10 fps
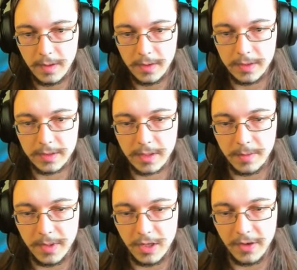This is going to
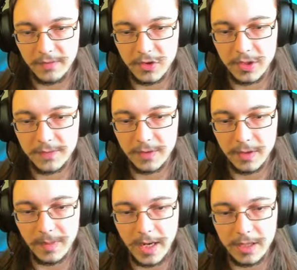be enough just for the
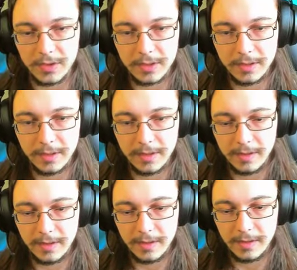base.
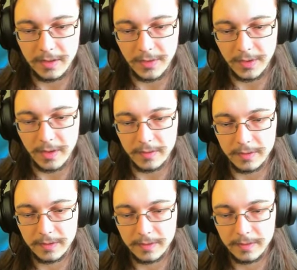Nothing
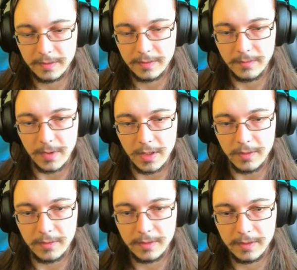else. Wow.